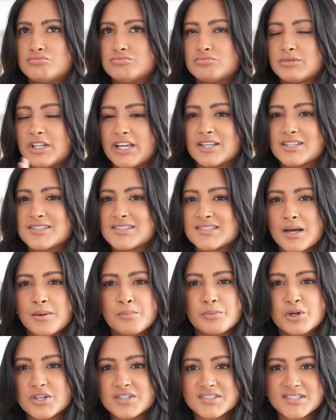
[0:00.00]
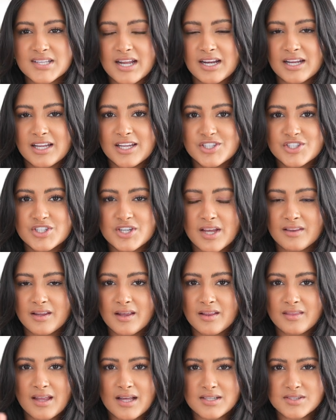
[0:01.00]
like some percentage, and
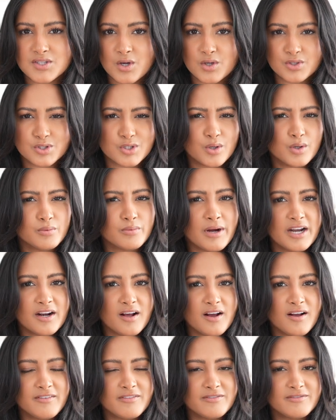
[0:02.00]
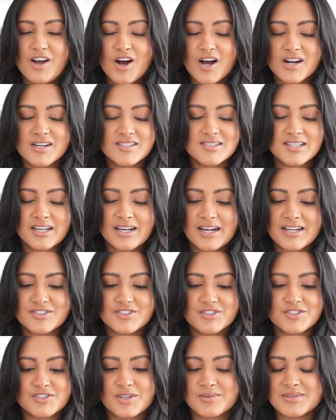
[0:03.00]
then that's also a write-off. Honestly guys,
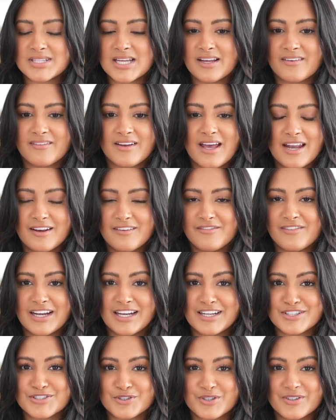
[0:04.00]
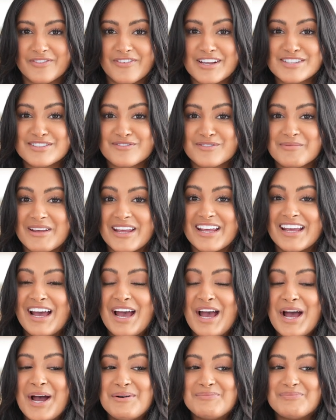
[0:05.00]
just don't take any financial advice from me,
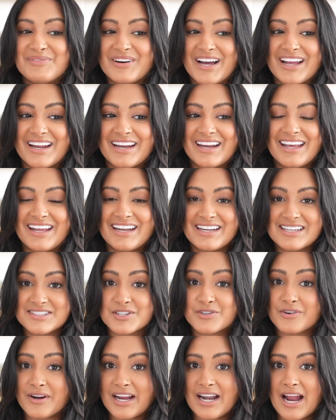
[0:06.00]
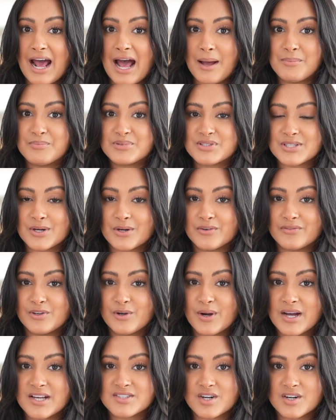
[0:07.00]
but it is a great app, so if you
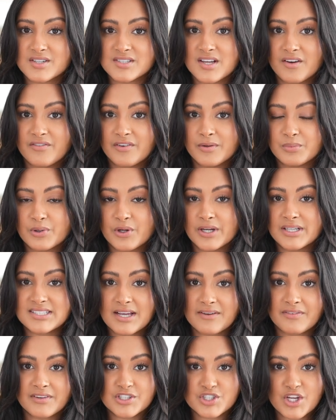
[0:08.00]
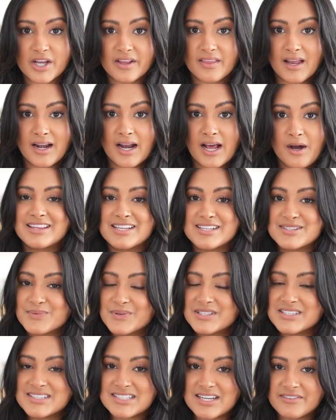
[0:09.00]
guys are self-employed, definitely check that out. This
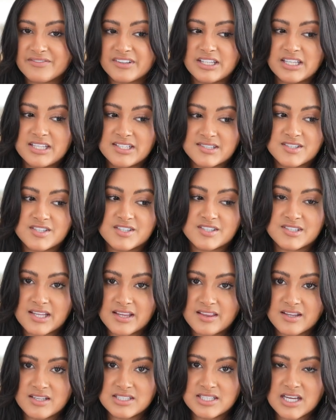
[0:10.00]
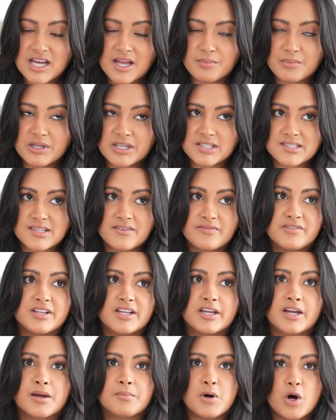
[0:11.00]
one's definitely easier said than done, because I feel
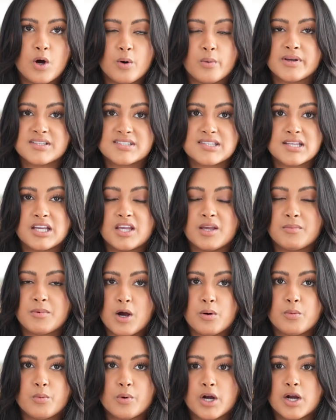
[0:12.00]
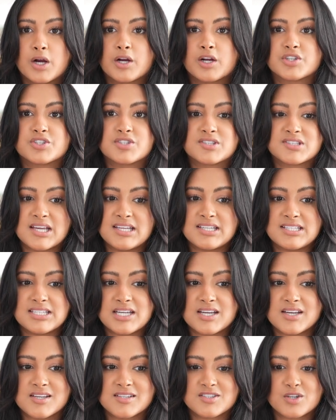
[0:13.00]
like I'm always thinking about work or just
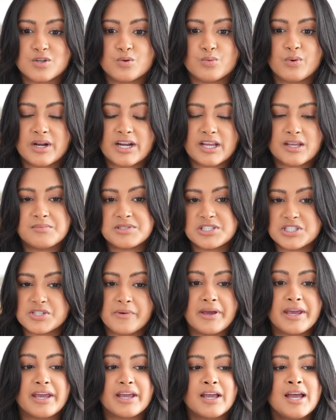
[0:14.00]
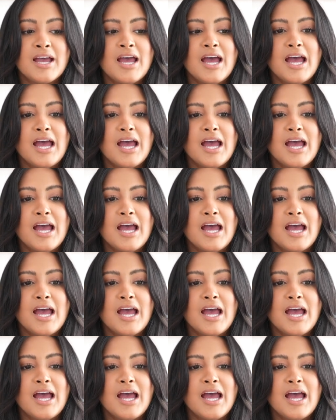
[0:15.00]
ideas or what I could be doing,